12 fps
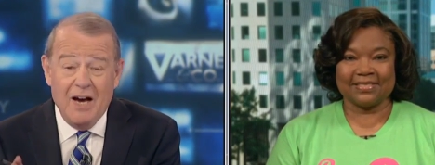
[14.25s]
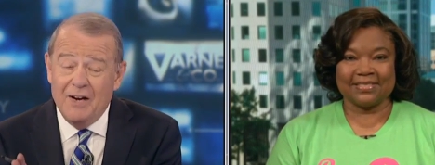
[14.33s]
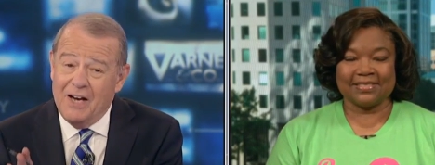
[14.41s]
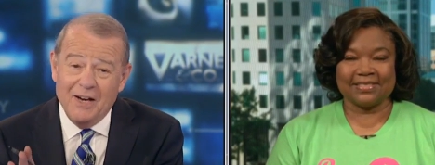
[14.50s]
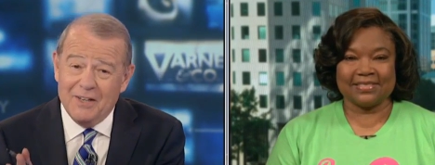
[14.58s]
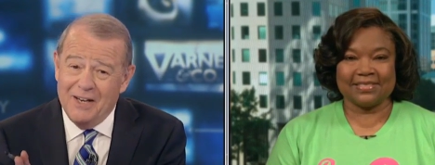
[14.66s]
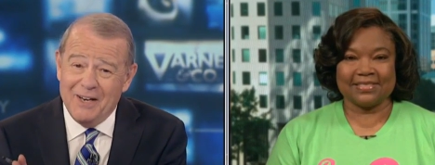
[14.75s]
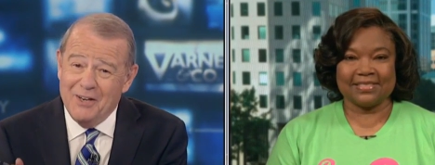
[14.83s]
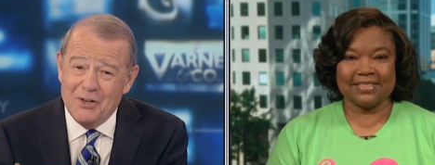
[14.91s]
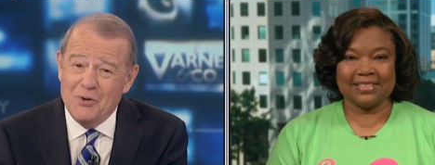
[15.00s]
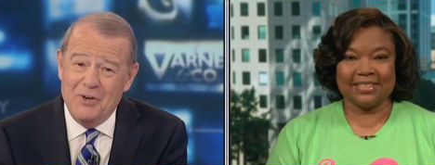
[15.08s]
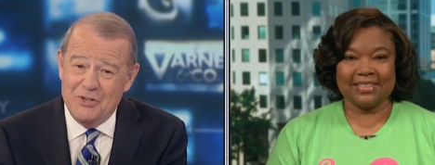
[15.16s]
Speaker 1: I, I, I
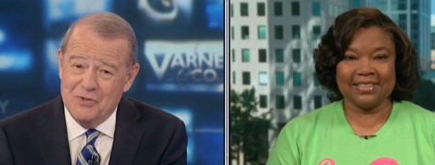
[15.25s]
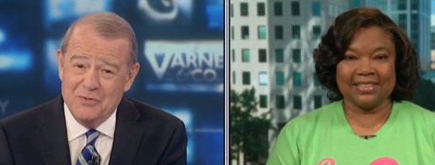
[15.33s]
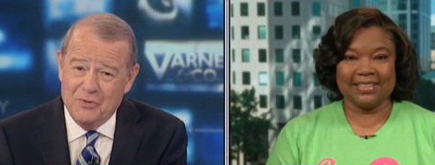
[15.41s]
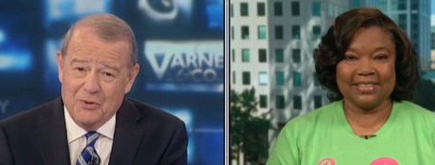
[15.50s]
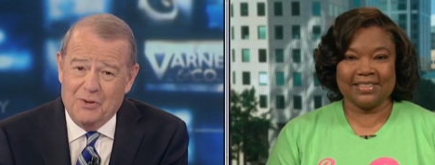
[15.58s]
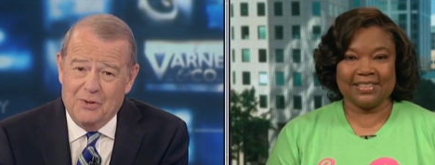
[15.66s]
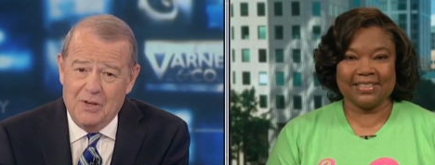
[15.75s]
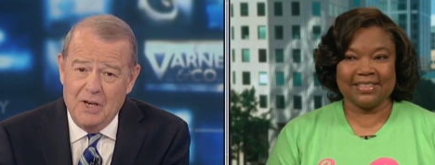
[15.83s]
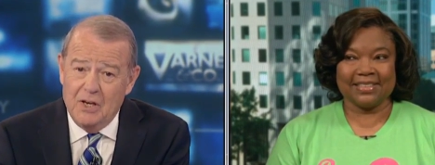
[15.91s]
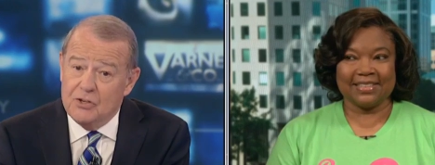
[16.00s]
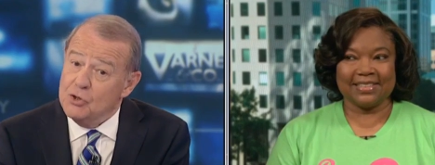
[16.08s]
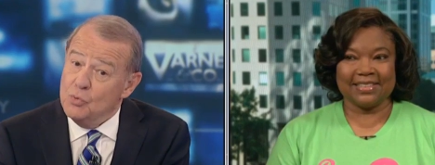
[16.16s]
got a question for you.
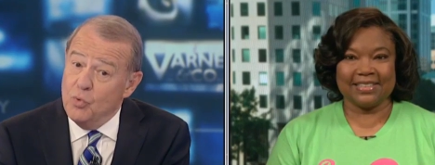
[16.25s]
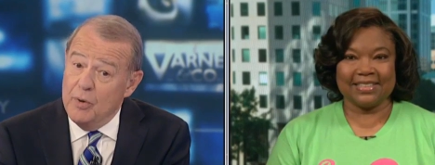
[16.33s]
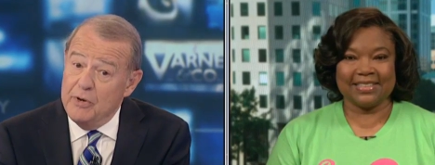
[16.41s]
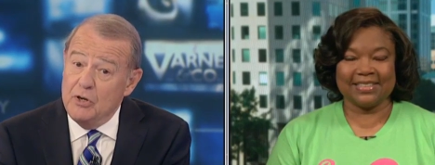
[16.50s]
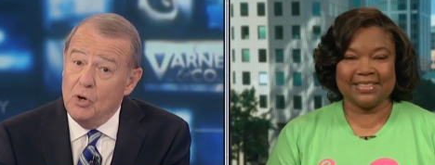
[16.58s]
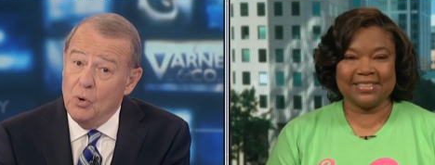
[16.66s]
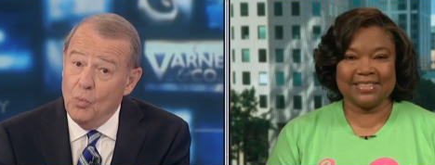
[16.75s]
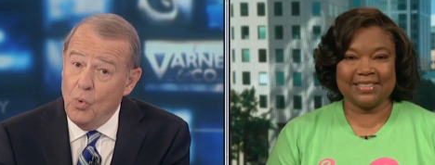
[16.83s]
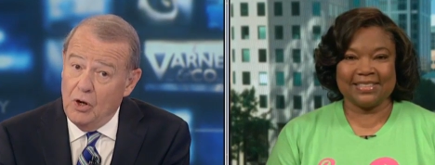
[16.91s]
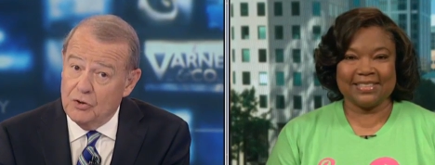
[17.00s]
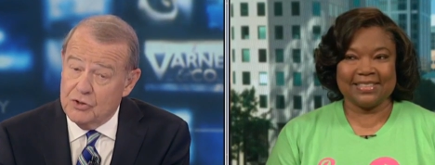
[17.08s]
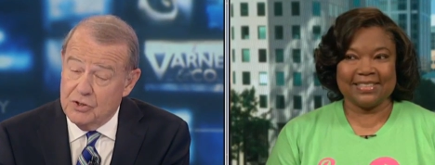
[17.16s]
Do women
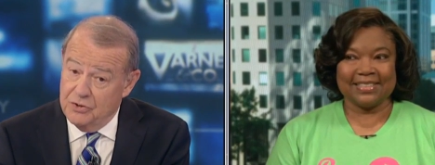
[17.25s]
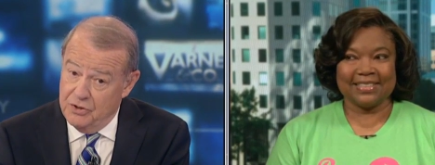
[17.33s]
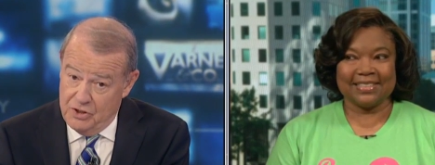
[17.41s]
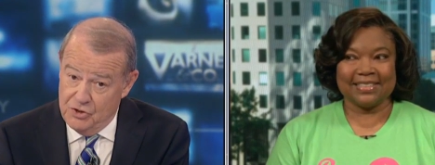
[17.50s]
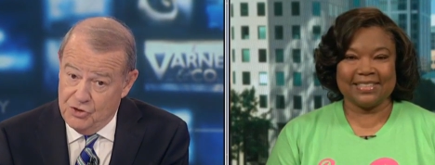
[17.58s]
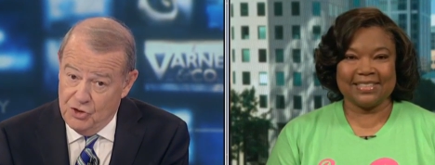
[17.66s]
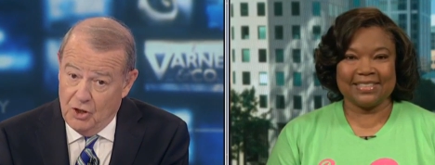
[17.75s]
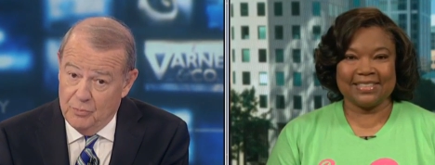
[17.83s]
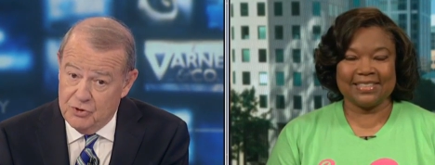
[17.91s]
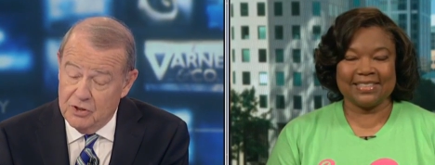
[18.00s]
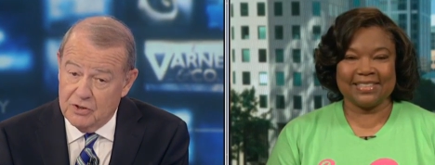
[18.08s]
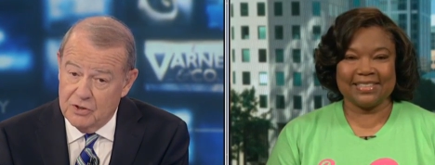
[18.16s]
want these
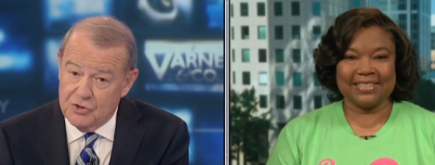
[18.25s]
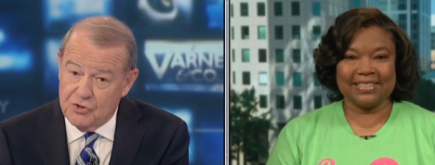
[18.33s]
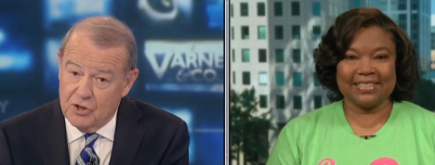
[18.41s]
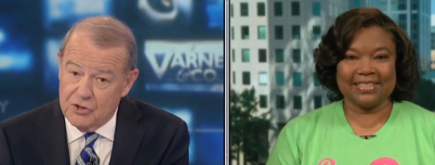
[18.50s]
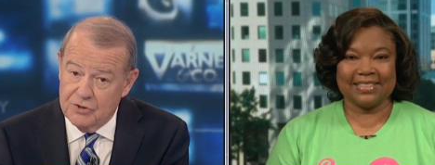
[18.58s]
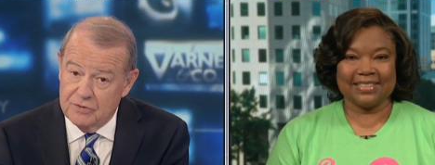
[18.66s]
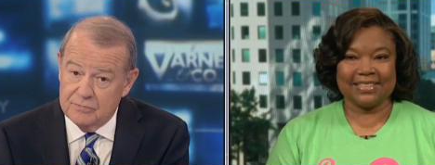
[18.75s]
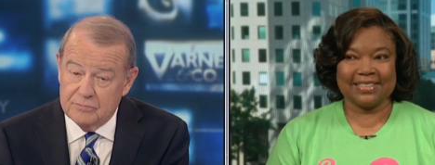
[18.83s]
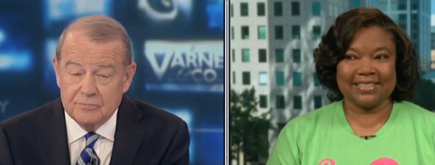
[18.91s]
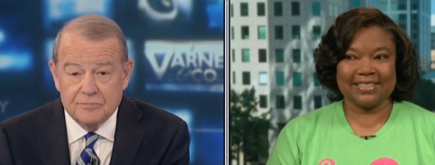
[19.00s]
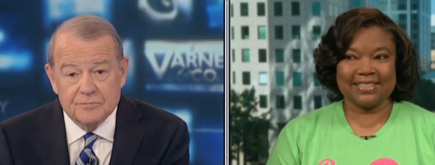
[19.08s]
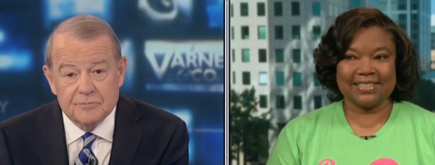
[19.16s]
jobs in construction?
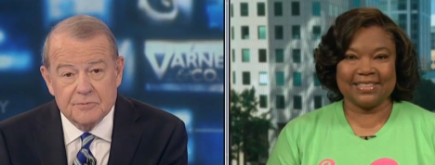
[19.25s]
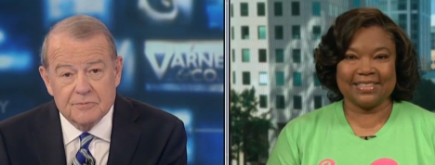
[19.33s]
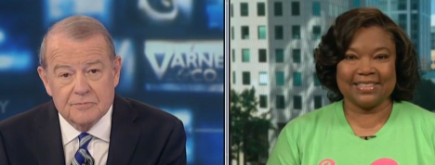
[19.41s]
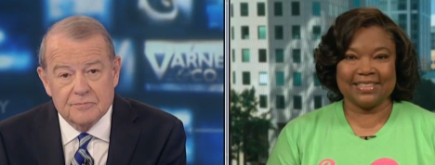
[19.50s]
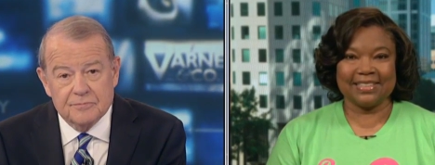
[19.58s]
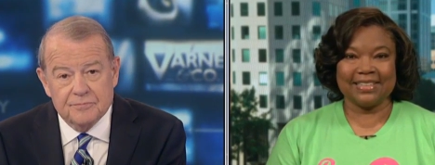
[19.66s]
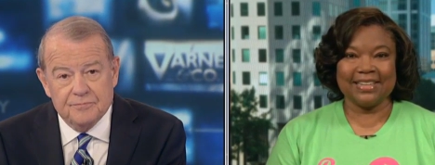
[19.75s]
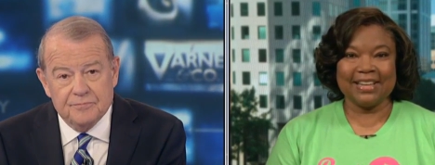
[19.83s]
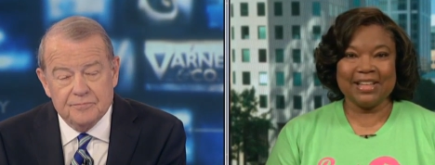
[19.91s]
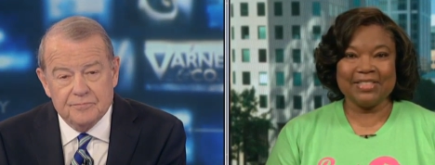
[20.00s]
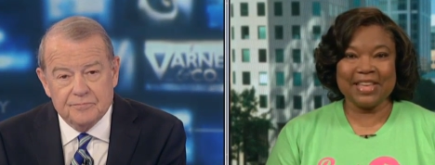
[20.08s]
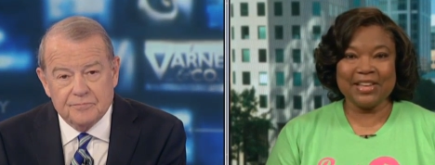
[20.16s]

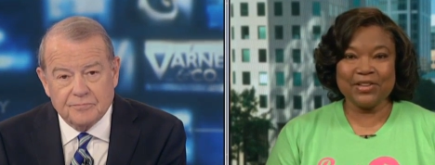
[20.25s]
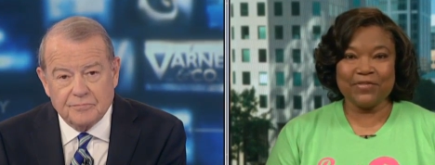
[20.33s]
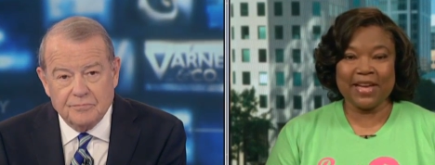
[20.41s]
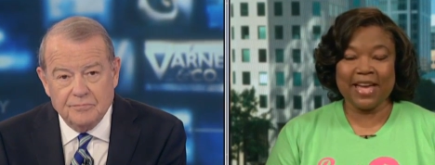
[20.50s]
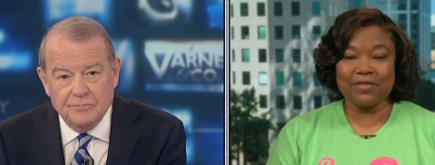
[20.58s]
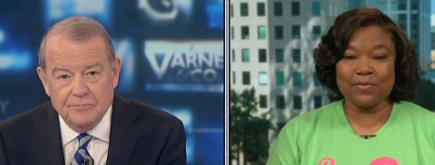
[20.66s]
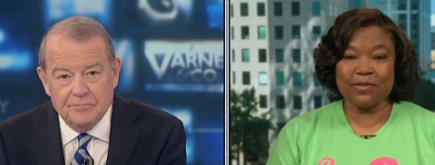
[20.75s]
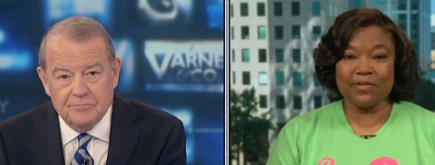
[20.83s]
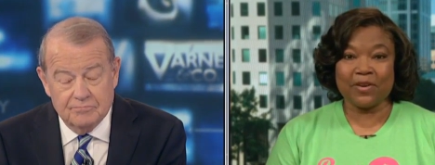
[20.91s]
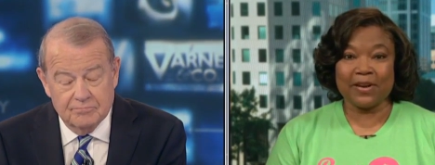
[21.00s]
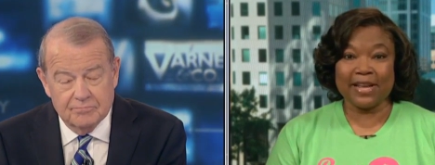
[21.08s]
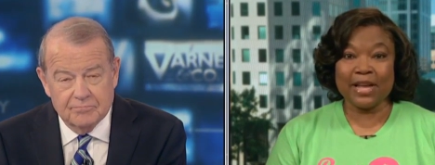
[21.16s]
Speaker 2: Thank you for having me,
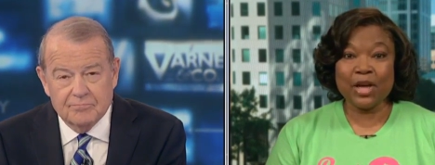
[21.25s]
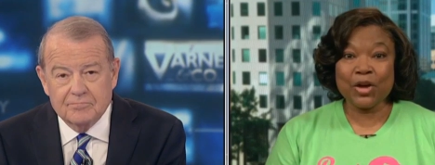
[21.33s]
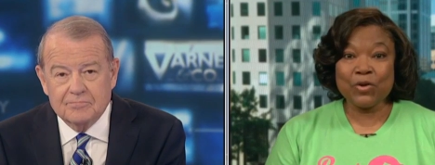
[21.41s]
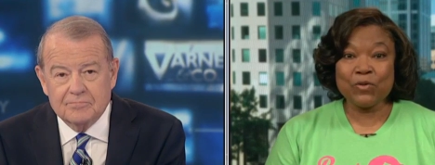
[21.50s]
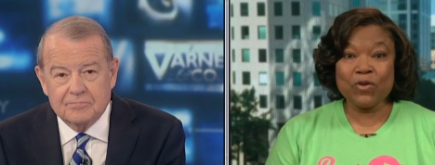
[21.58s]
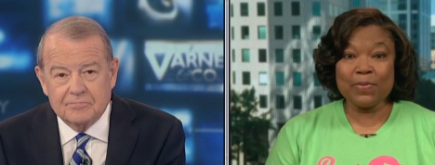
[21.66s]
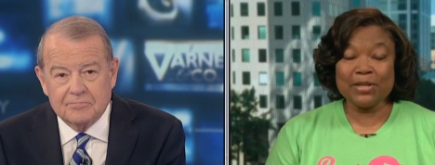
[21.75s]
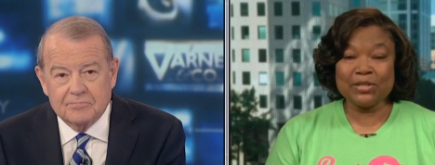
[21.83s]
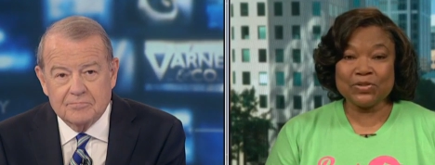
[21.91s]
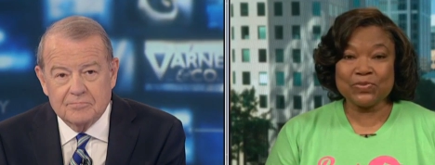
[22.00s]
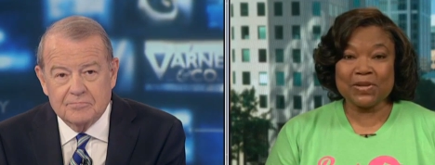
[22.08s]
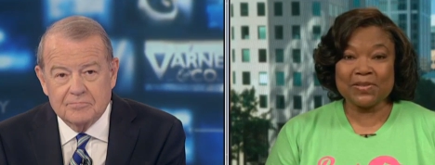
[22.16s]
Varney. Women
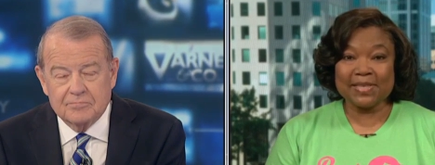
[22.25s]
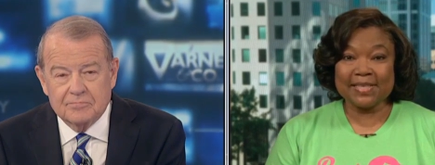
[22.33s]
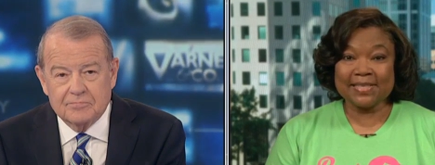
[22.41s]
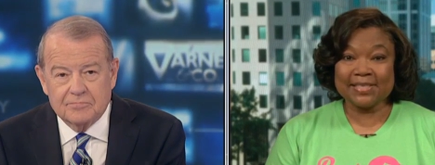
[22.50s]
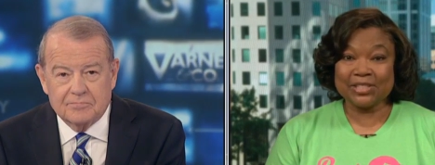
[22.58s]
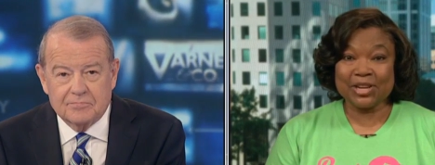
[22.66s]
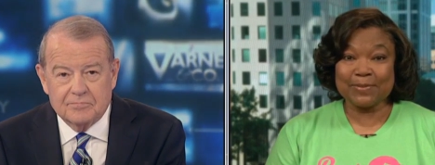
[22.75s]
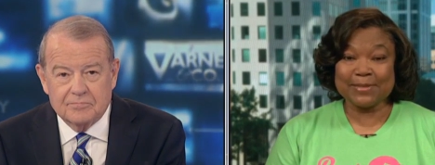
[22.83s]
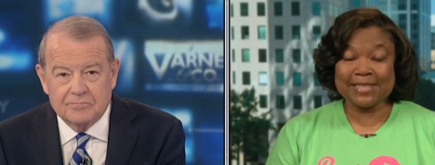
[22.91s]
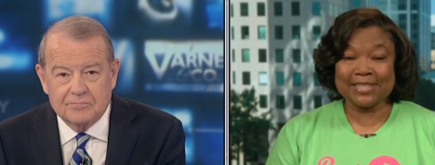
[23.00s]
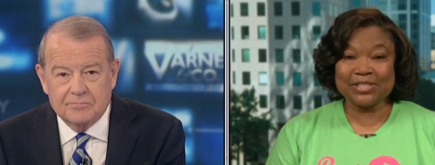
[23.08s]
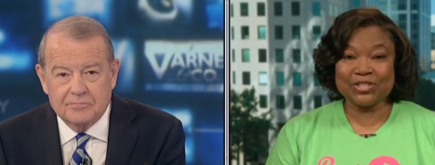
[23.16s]
do want these jobs
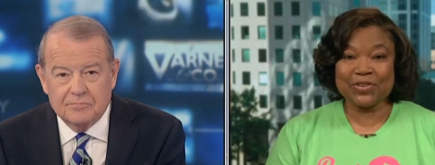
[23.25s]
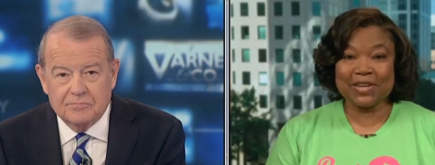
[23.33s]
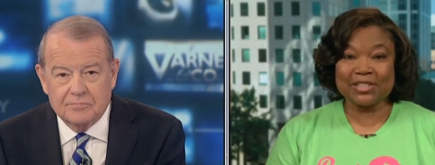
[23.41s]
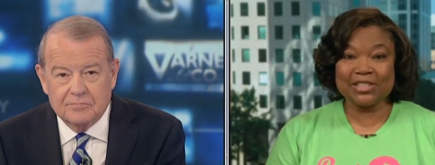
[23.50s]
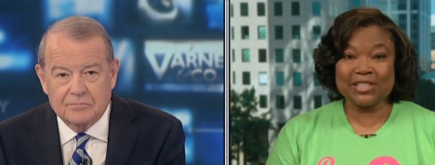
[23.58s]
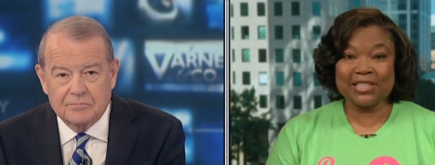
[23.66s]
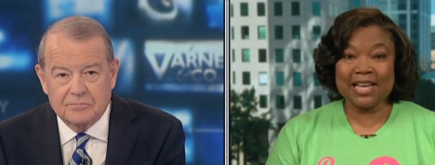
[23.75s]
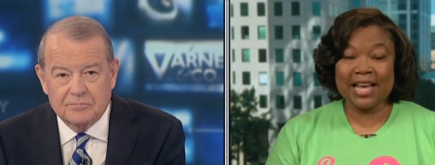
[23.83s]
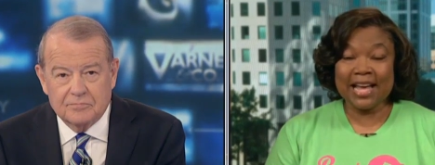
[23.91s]
in construction.